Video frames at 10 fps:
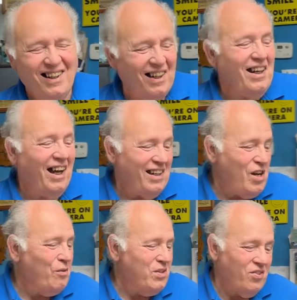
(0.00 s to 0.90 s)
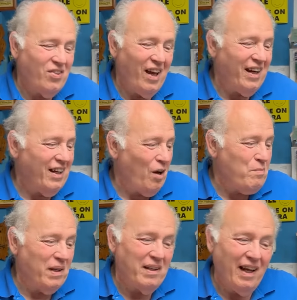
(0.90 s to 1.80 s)
I, I hear what you're saying. I
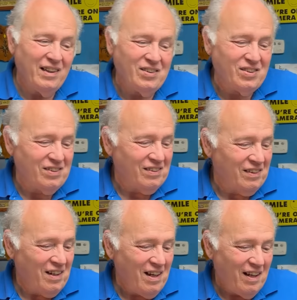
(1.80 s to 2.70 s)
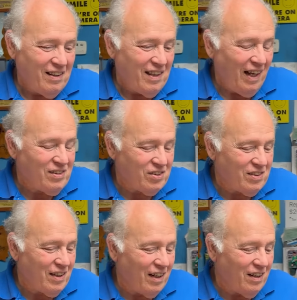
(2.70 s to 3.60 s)
mean, that's that's
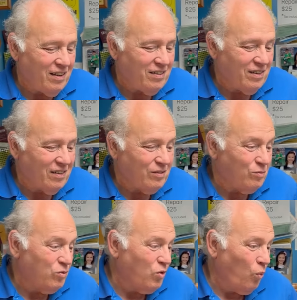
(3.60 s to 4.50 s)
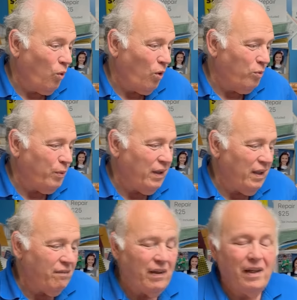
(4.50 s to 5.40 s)
the, the, the world we
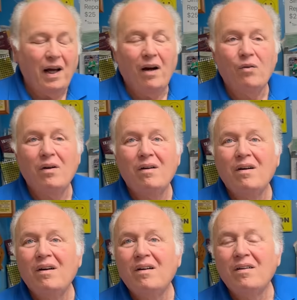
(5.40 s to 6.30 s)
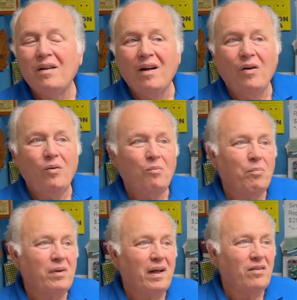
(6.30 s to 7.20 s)
live in now. Yeah. You know,
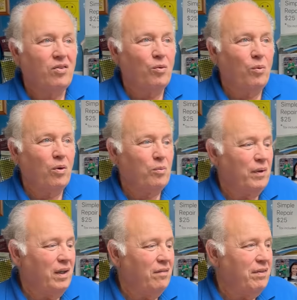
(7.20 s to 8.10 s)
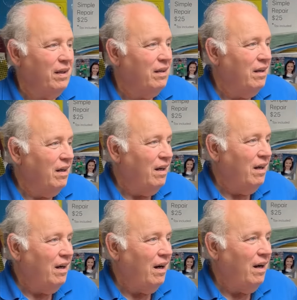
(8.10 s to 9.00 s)
but that's the world we live in. What can
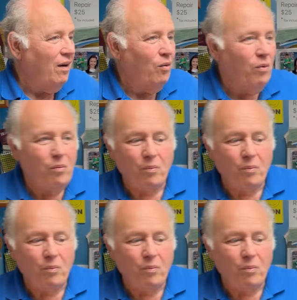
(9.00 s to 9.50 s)
you do? Uh, right?